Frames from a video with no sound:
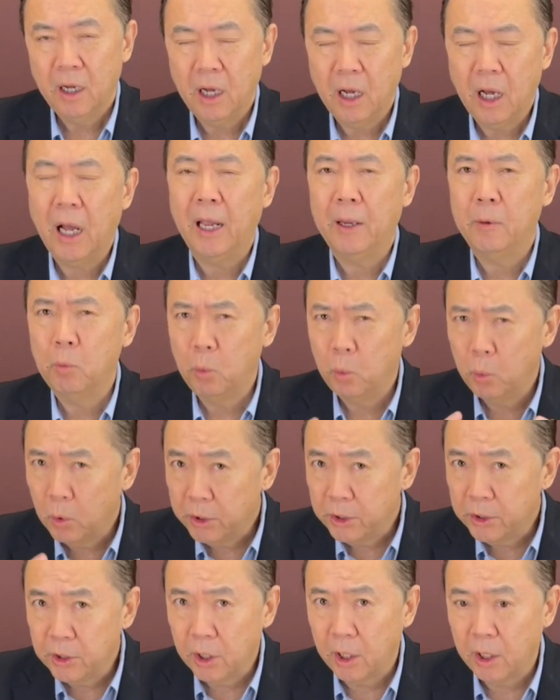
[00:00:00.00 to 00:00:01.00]
I
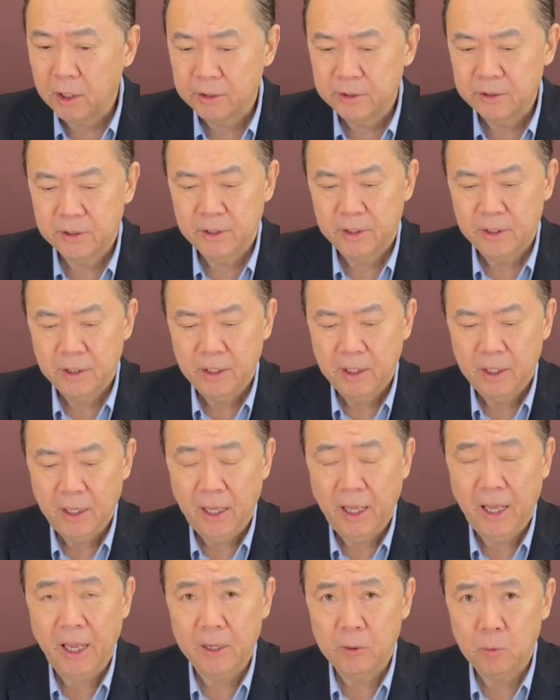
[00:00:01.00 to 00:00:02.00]
would not
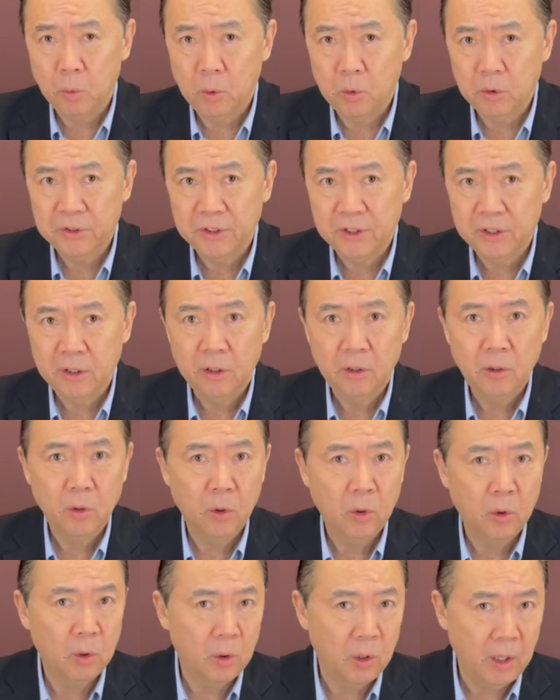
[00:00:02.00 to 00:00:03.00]
add water
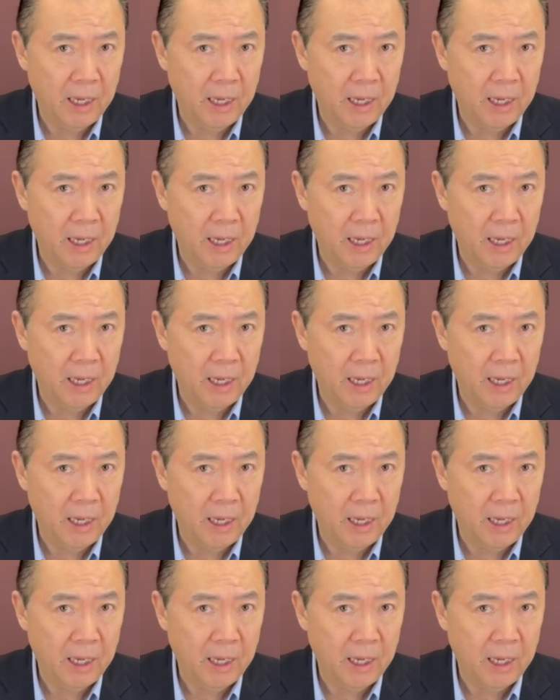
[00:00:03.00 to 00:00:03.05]
or